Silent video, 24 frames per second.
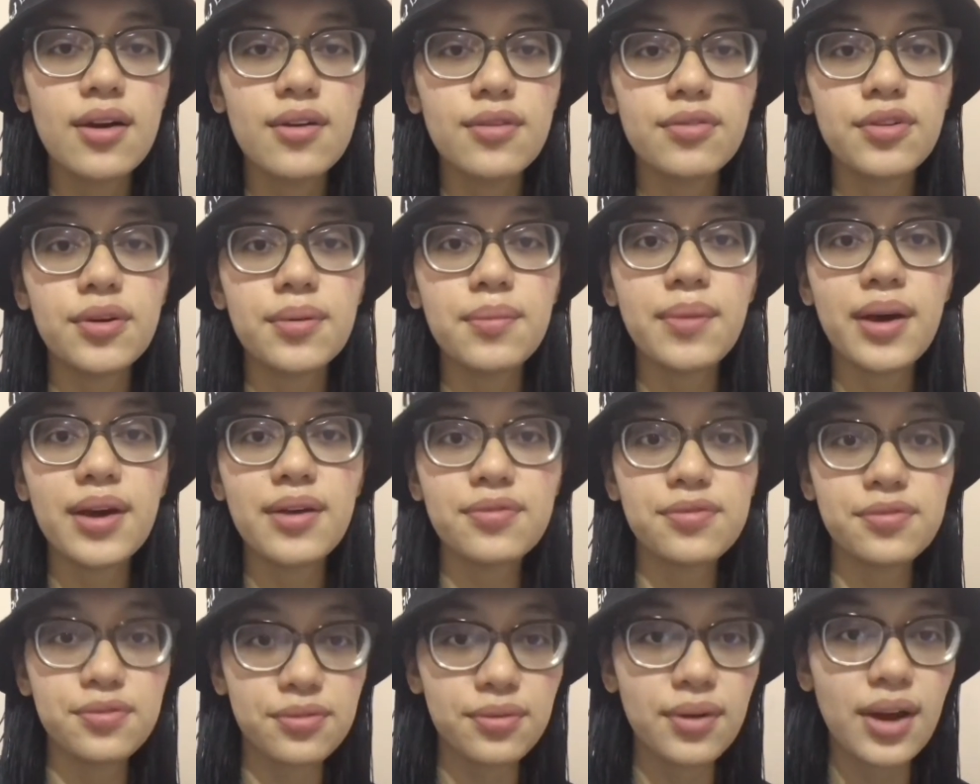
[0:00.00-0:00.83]
from my
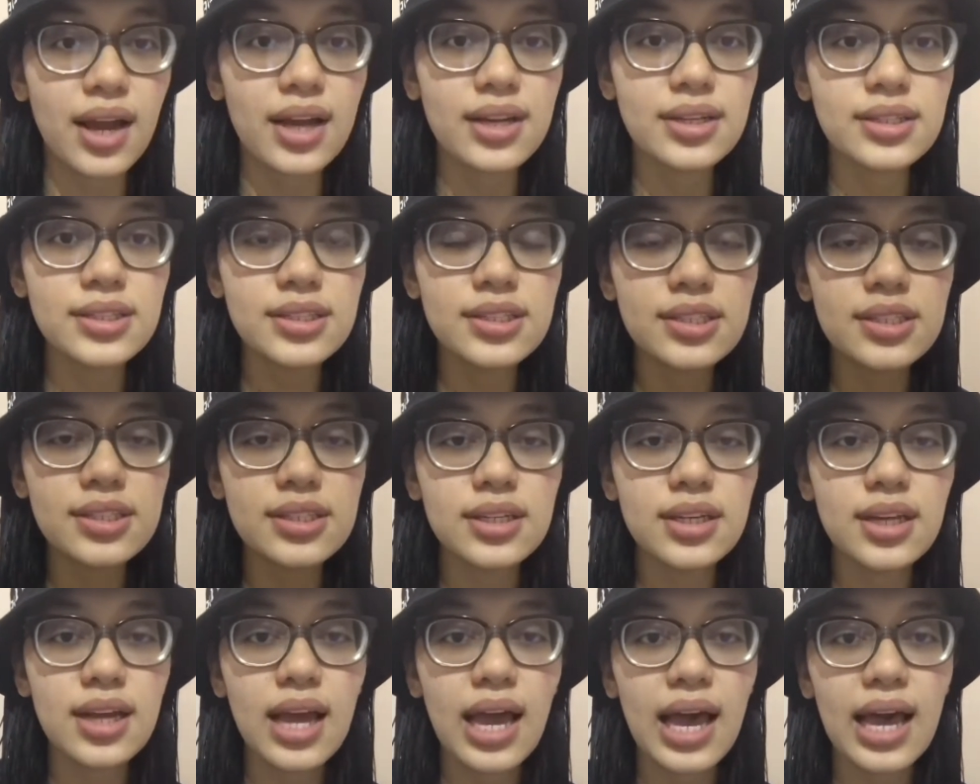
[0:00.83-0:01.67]
friends,
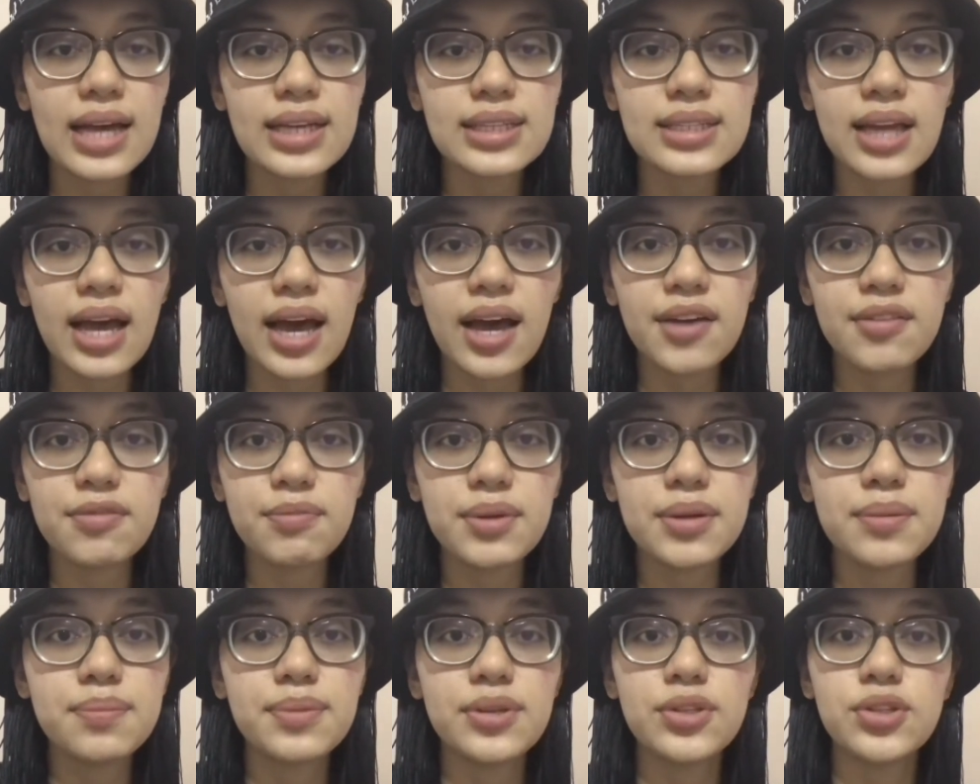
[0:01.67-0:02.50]
as I've
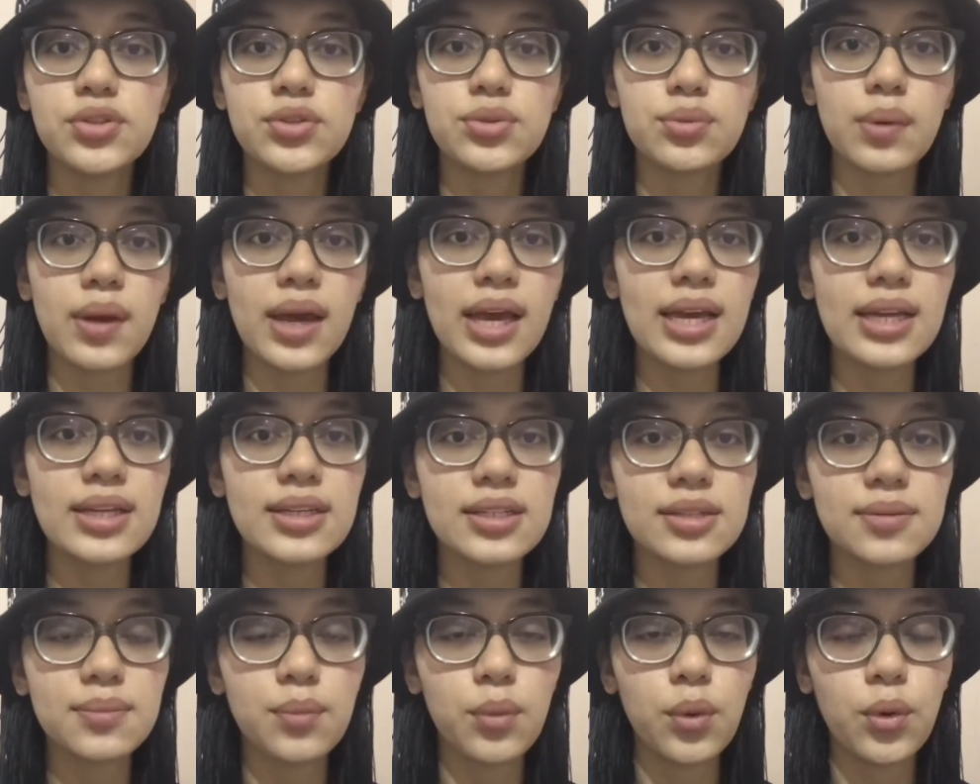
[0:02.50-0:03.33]
been betrayed
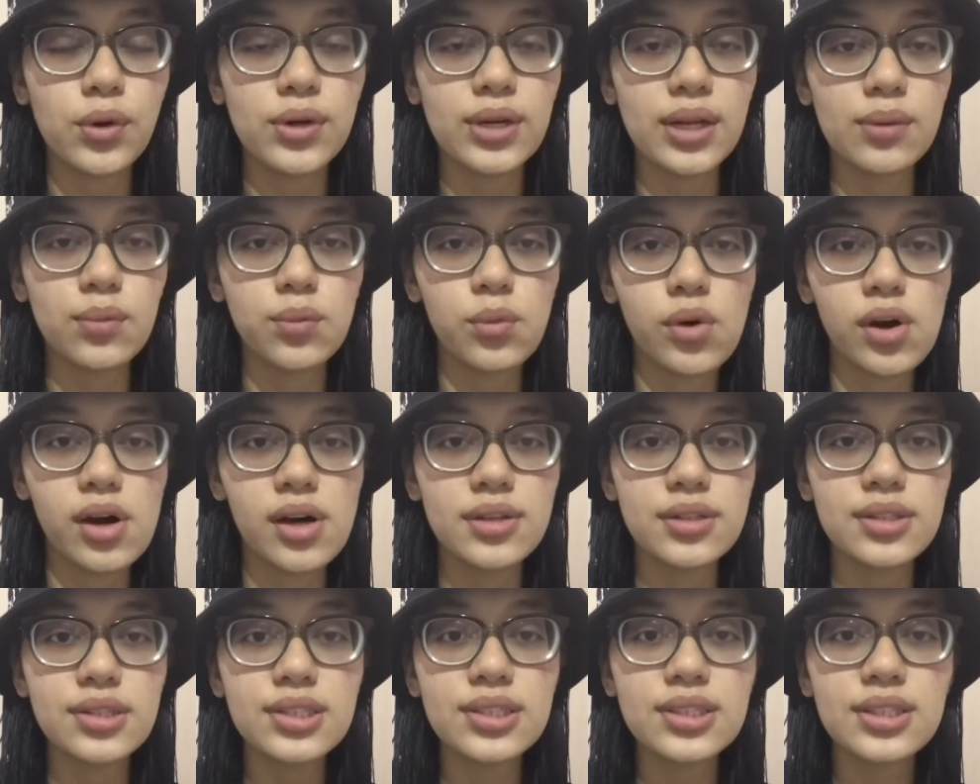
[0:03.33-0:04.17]
more than
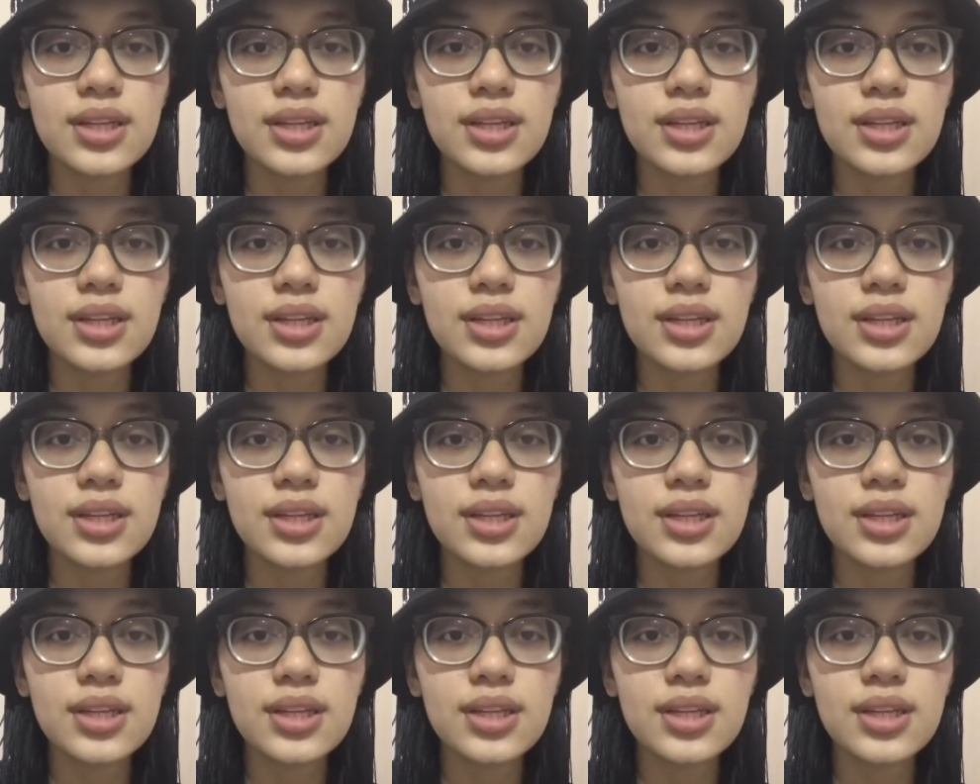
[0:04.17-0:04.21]
once,